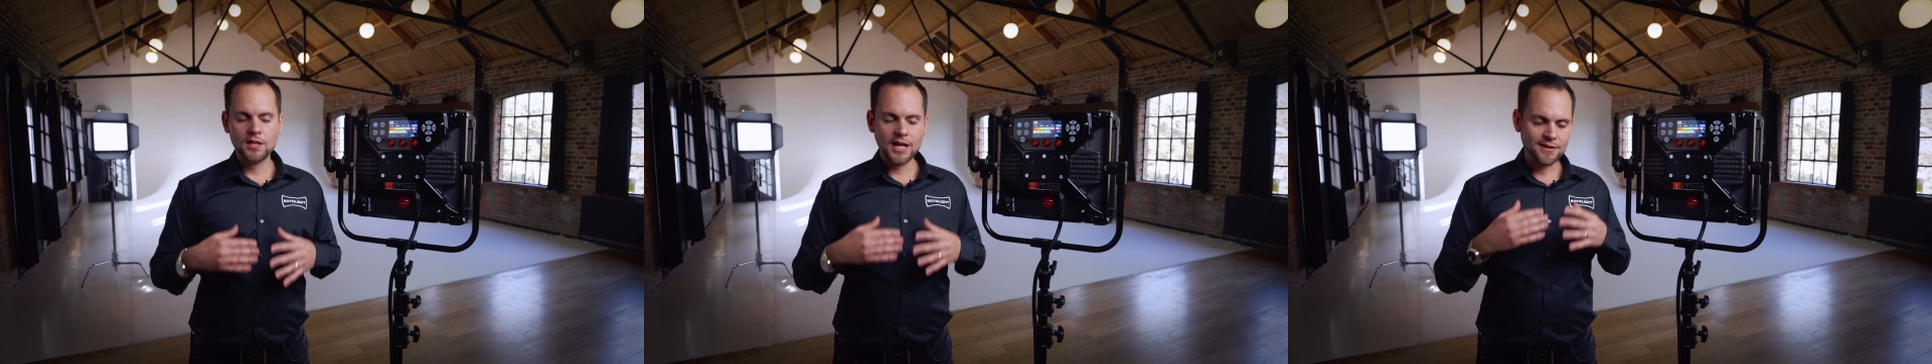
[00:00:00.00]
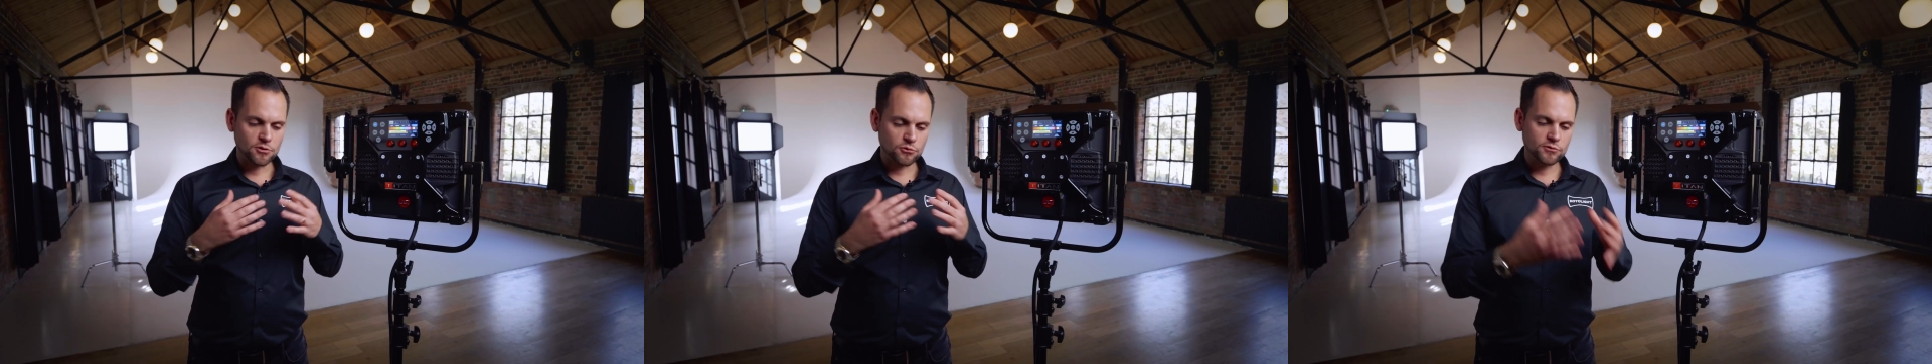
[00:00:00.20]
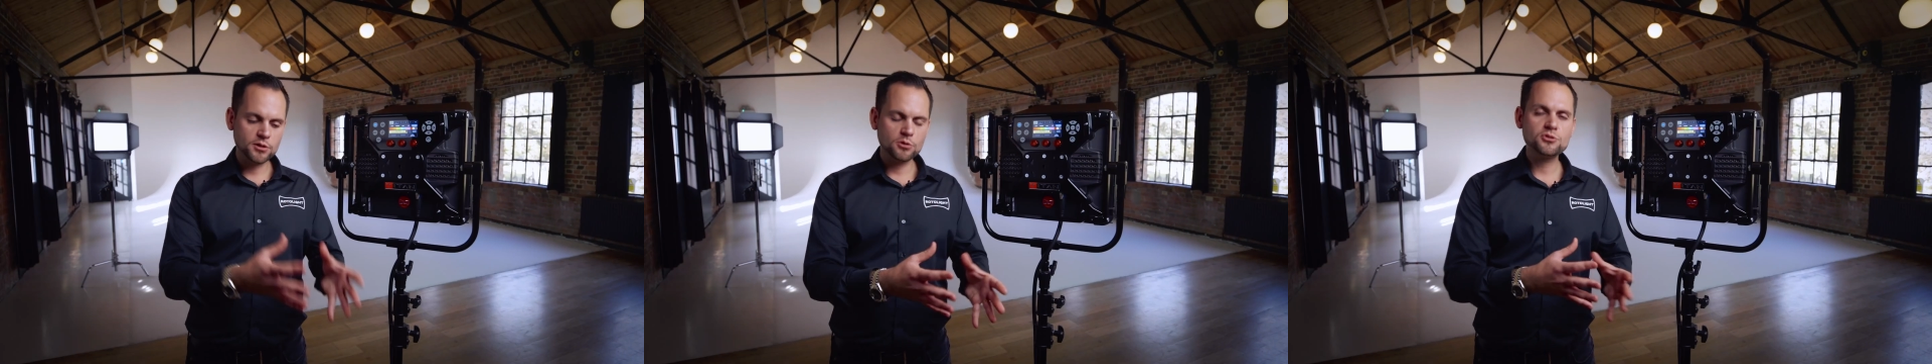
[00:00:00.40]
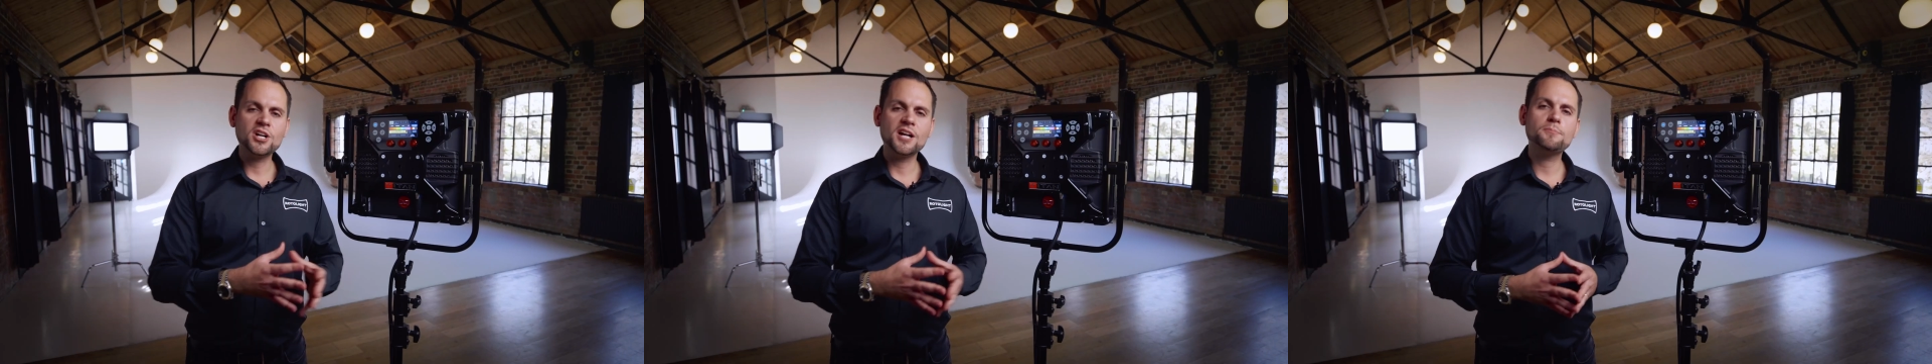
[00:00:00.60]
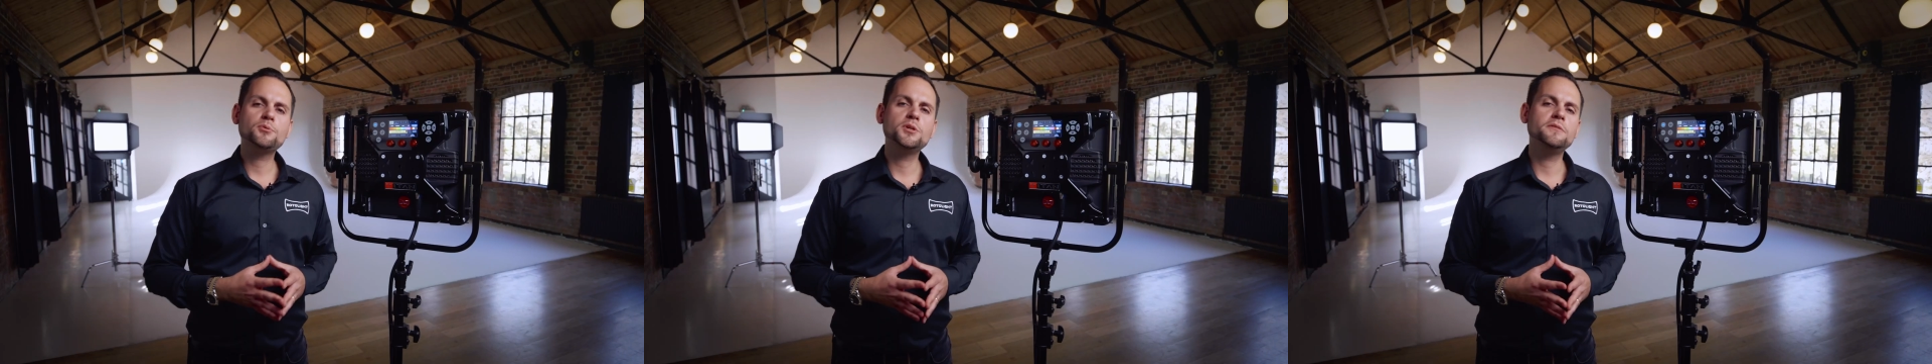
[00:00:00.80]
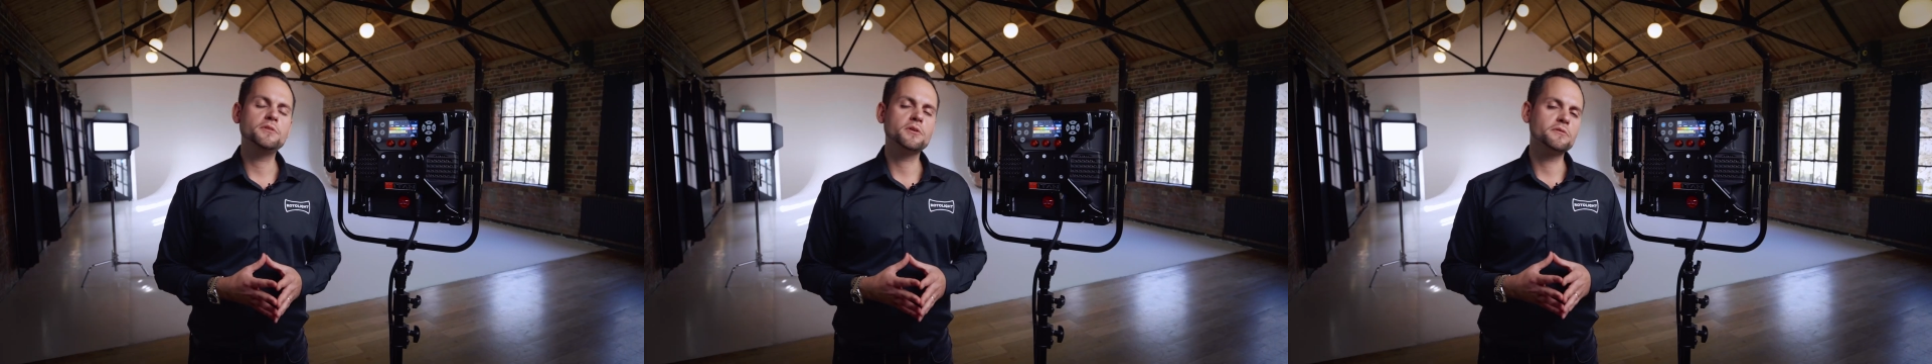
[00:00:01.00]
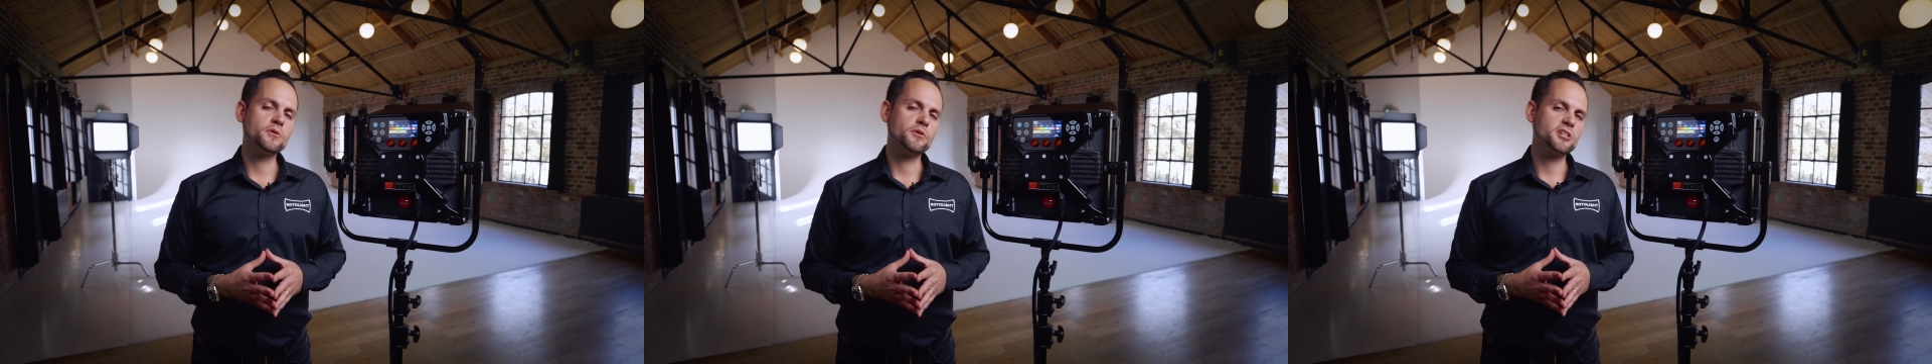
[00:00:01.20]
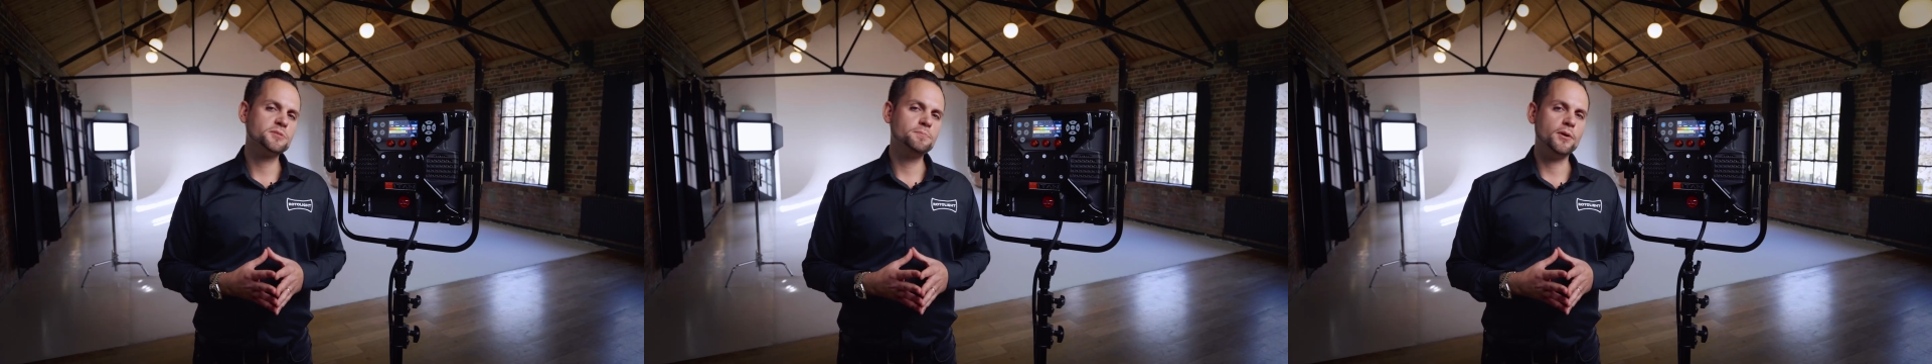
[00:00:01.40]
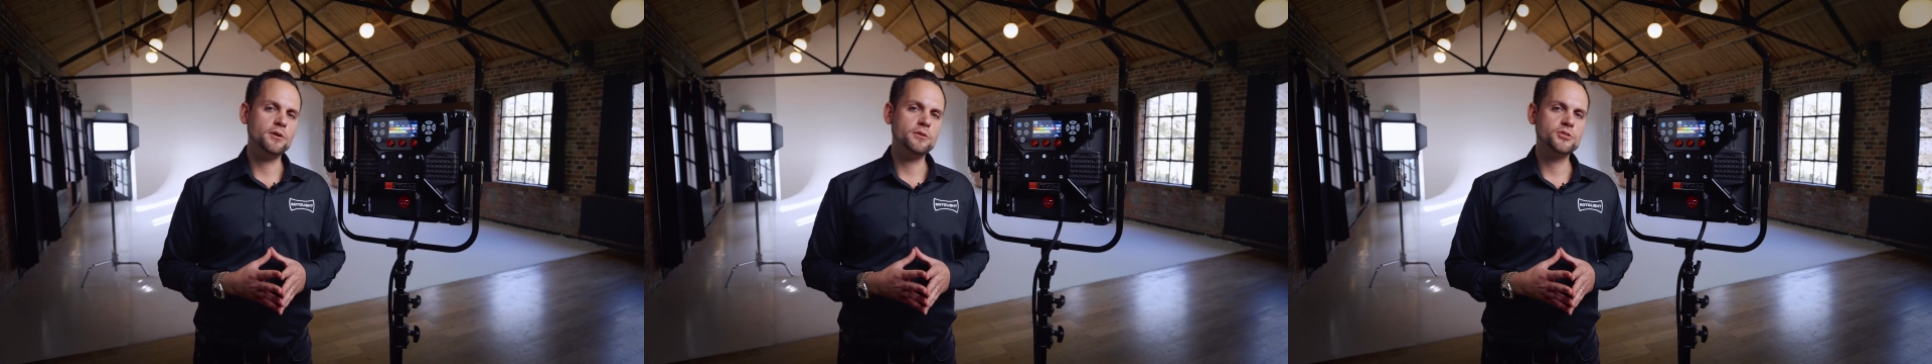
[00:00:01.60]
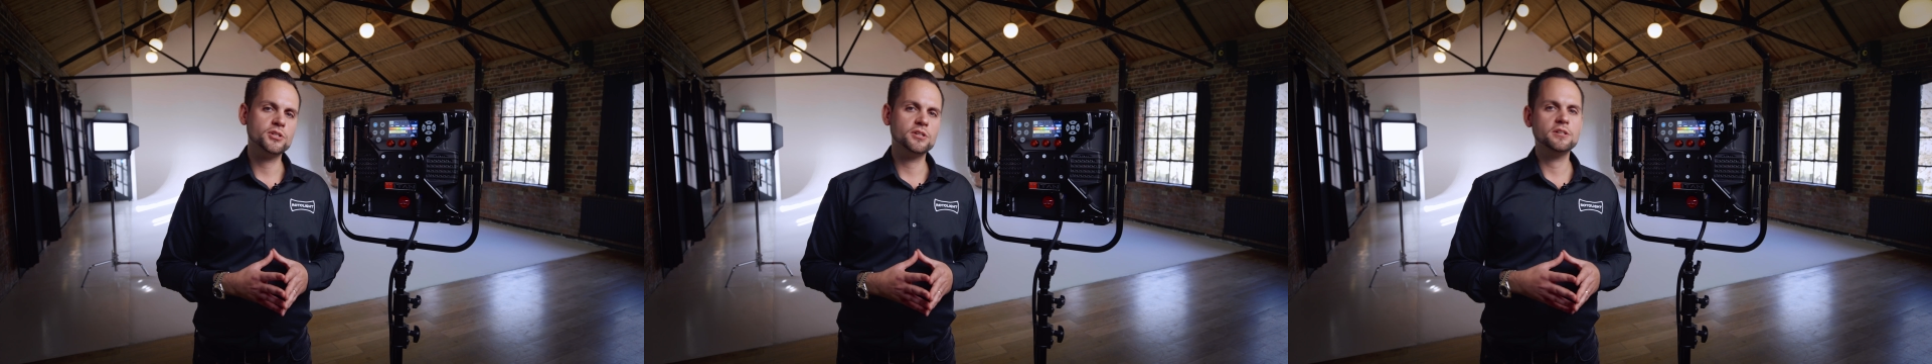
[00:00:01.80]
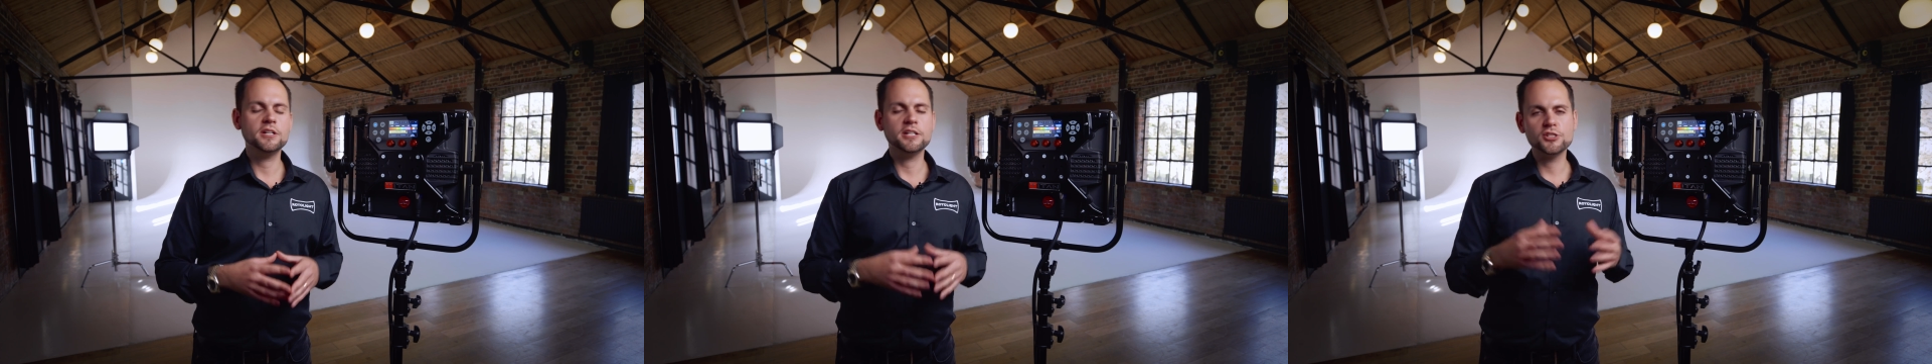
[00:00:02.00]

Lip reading: have a real-time preview of your exposure